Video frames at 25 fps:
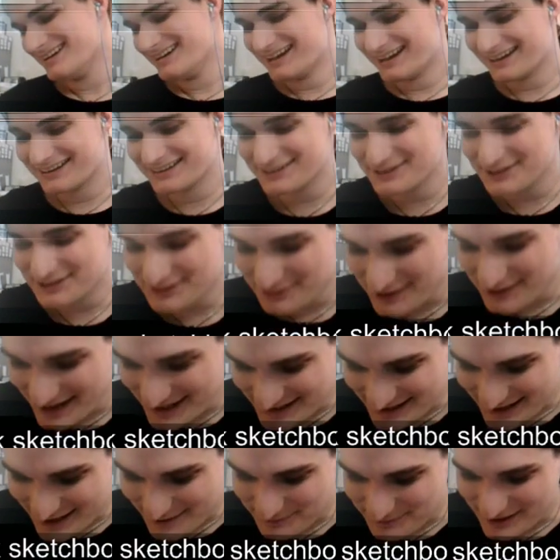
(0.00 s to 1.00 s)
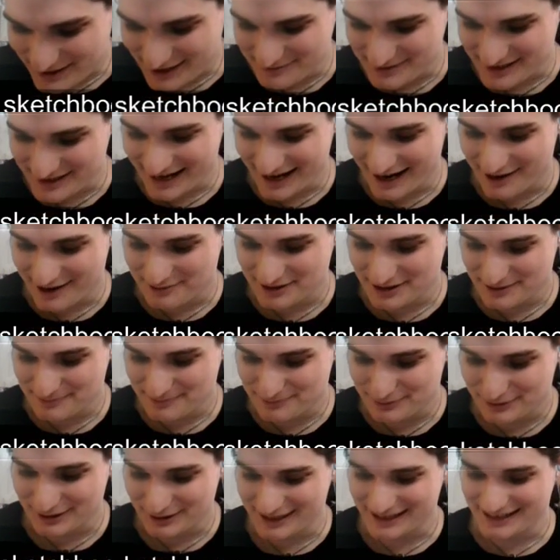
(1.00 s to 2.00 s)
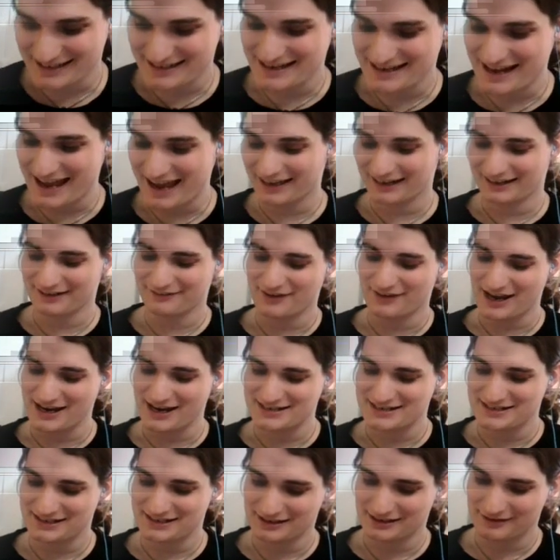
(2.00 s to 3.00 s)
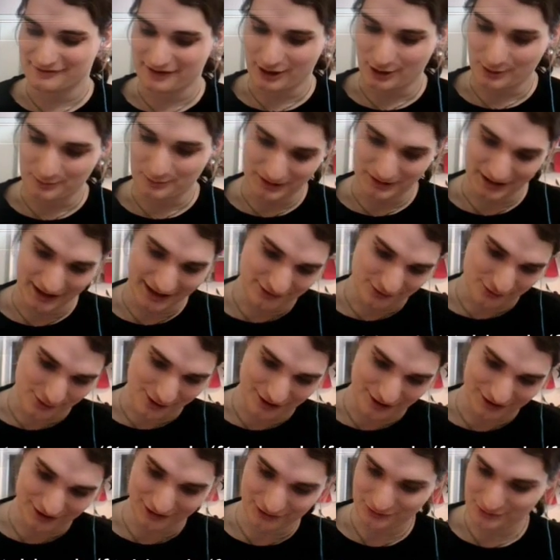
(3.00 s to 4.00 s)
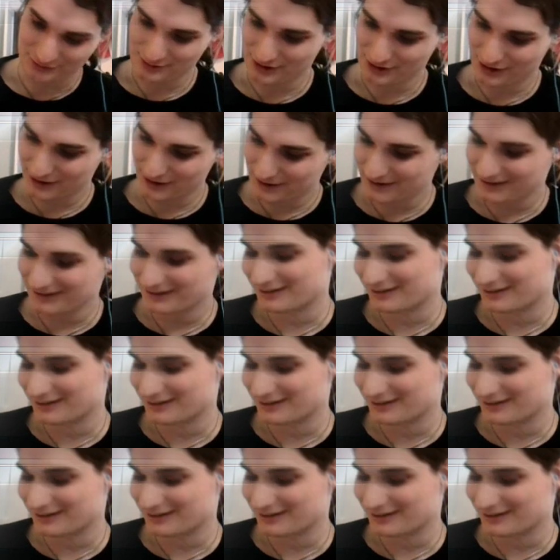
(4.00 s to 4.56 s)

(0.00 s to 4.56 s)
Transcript: You end up coming out with a pretty negative idea of how planeswalkers work.